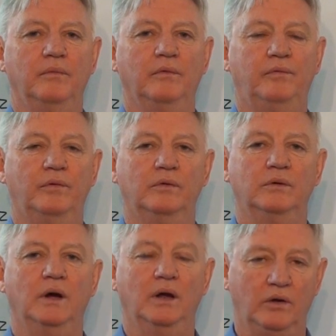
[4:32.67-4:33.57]

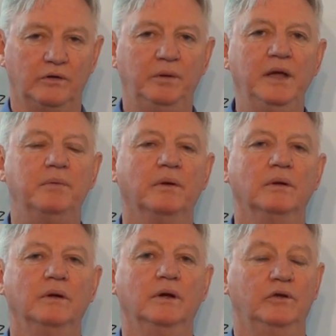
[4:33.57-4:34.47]
for a lot of
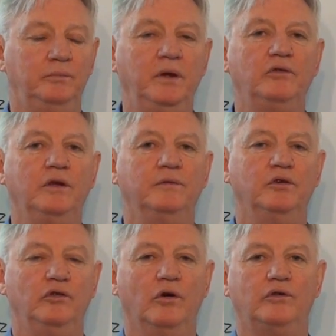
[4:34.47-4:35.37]
people, especially
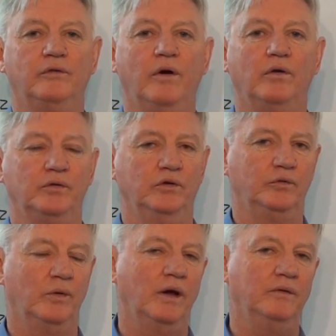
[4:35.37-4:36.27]
for John Travolta and
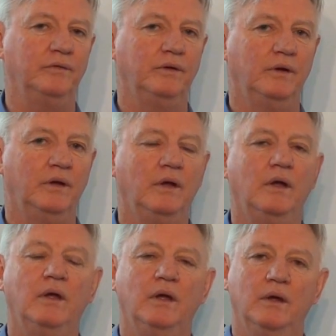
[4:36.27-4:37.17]
his wife.
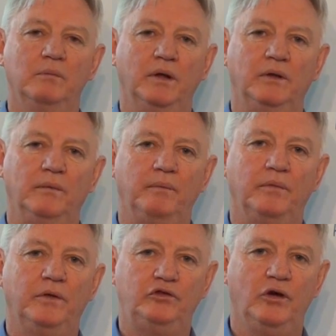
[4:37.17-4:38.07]
But
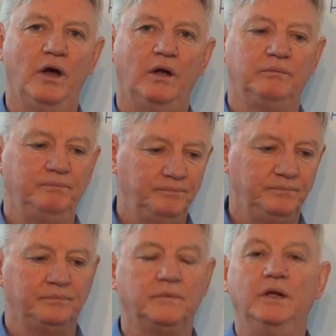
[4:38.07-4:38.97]
the child,
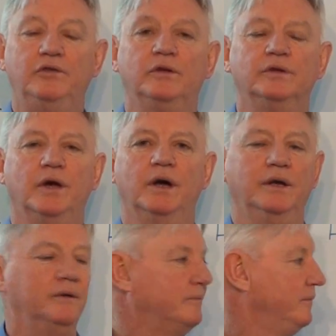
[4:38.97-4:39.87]
he still
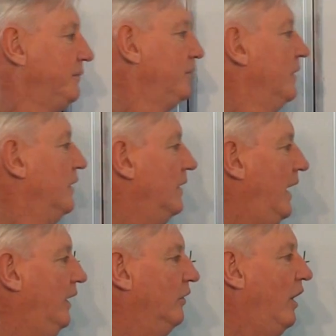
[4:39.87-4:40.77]
died.
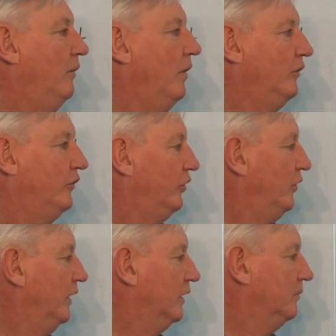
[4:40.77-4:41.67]
And I wrote a
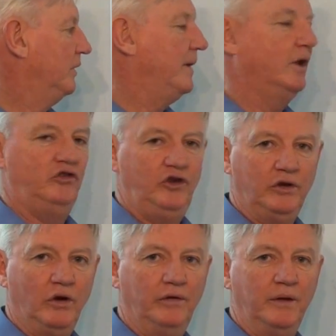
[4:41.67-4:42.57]
story a little bit about
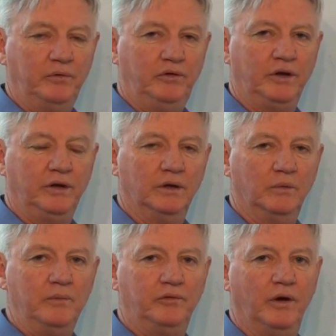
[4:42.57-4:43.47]
Jet on that particular
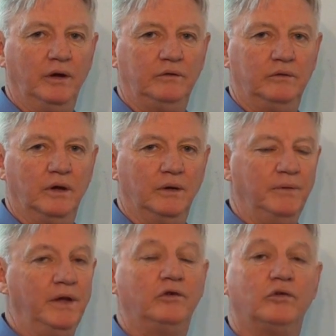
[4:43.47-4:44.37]
website
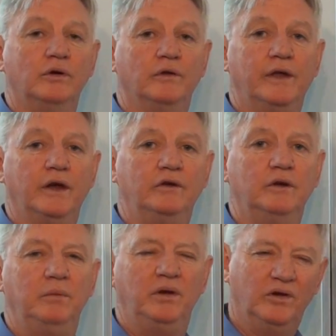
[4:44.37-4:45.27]
editorial that I
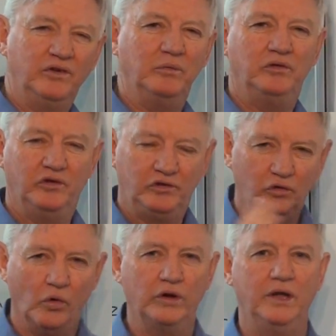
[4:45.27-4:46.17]
did, because it was just
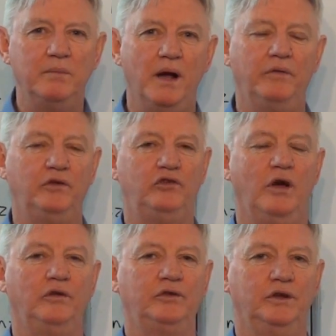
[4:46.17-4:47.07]
talking about the
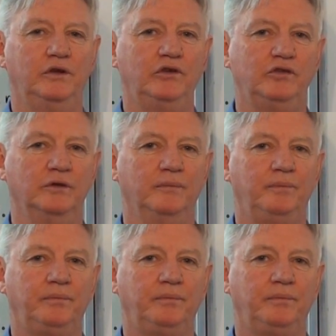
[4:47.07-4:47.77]
child's condition.